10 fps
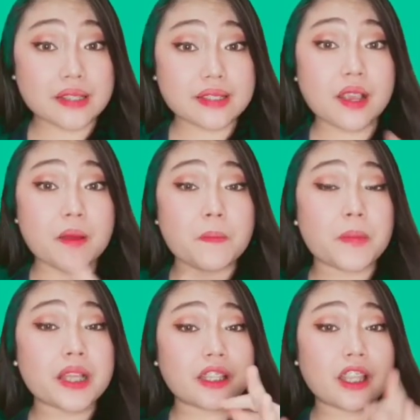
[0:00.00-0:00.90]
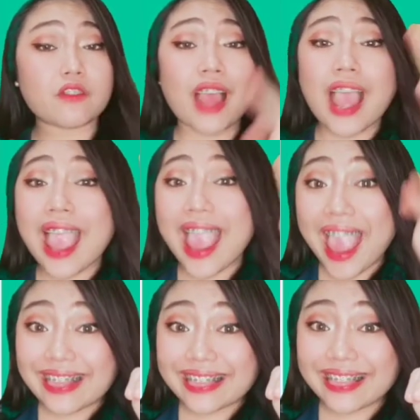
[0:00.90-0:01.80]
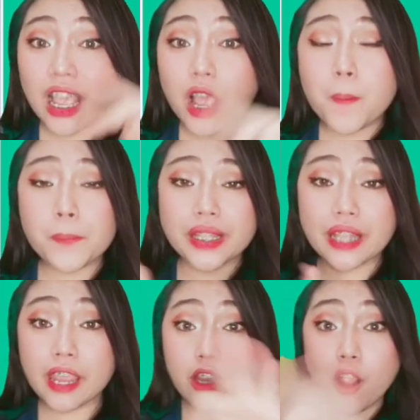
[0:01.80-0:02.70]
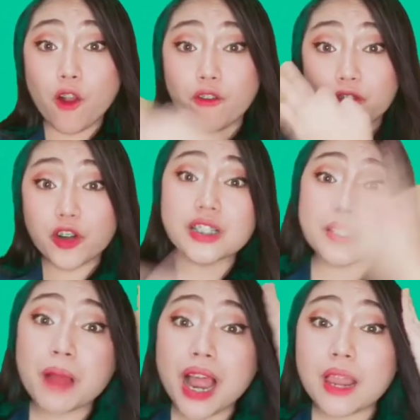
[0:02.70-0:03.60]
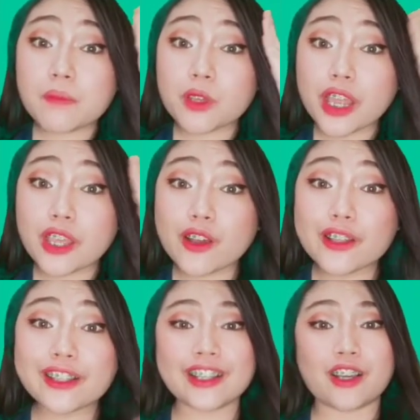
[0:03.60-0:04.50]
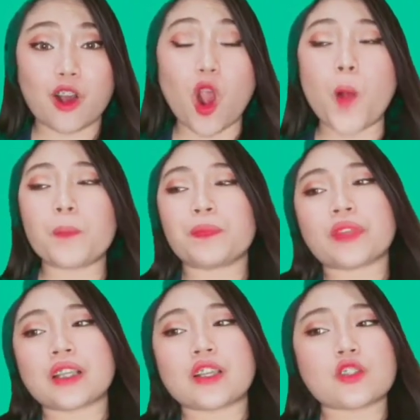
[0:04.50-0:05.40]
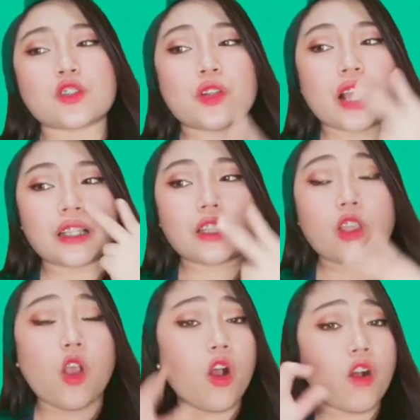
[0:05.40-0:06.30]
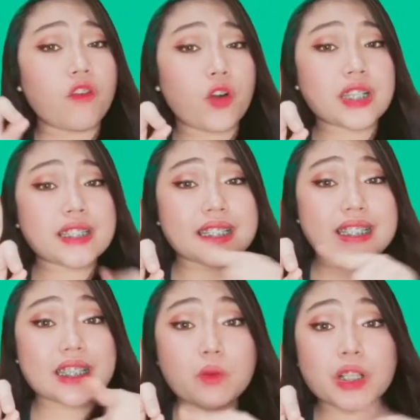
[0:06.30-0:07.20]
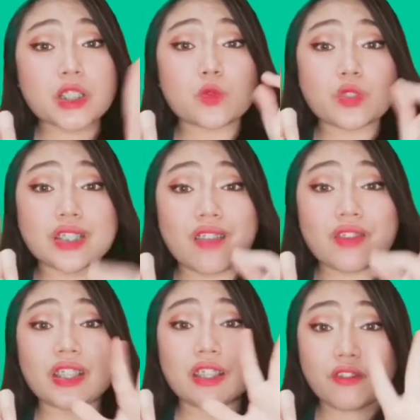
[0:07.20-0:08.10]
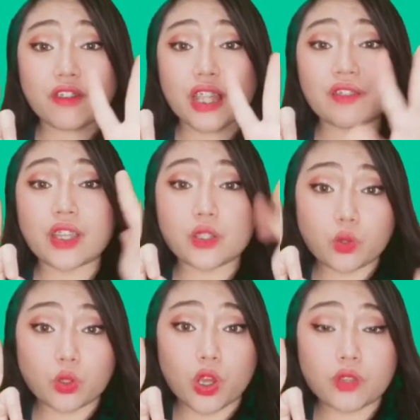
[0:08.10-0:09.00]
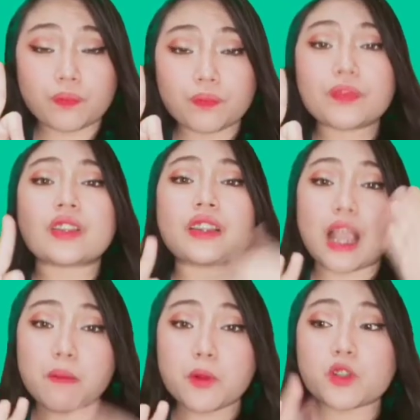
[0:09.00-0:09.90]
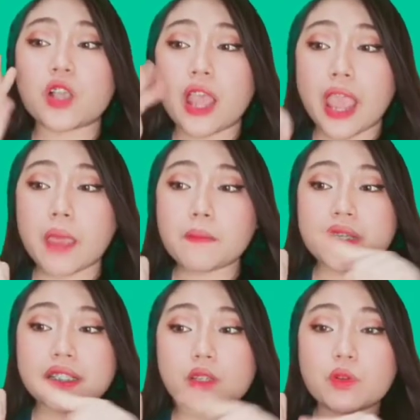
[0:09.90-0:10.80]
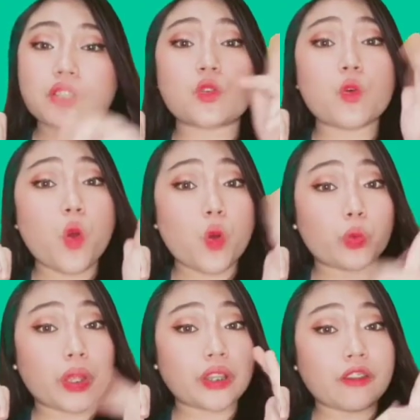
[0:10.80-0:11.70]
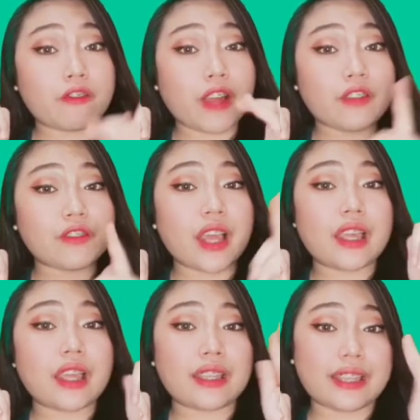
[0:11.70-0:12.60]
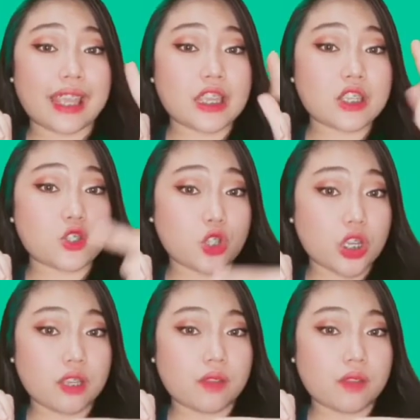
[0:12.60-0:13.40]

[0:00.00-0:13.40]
if you see kilogram, then you know that that is mass, and if you see N, that's force. So F is equals to 75 newton and mass is equals to 25 kilogram.